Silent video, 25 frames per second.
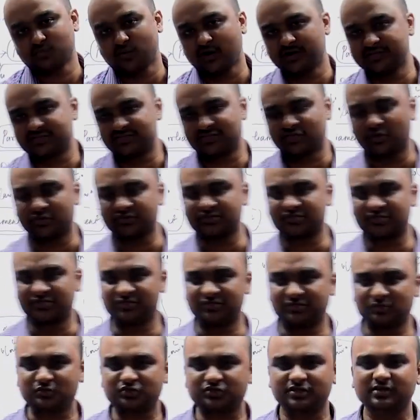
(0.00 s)
what is
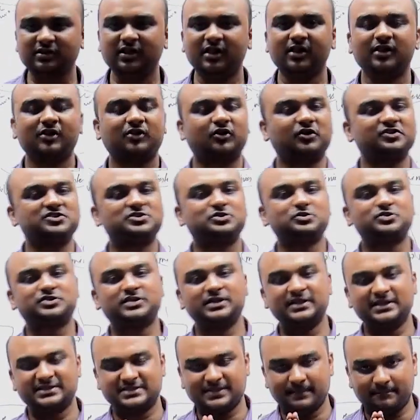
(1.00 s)
constitution?
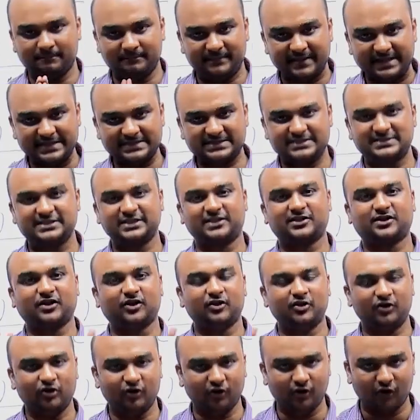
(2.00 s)
Constitution is the basic
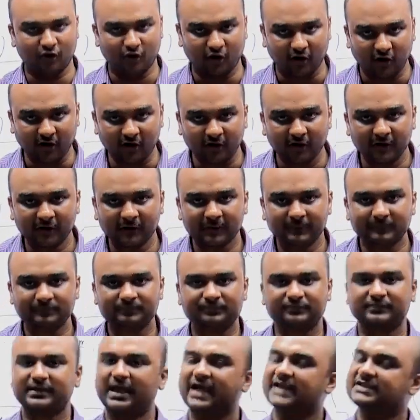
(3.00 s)
law
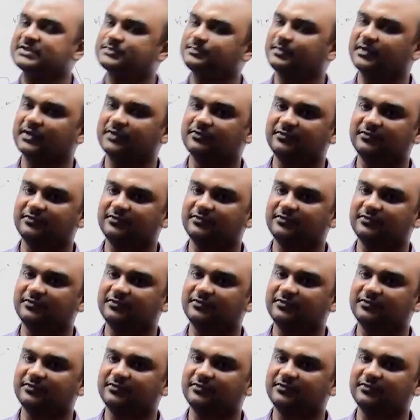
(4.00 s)
as per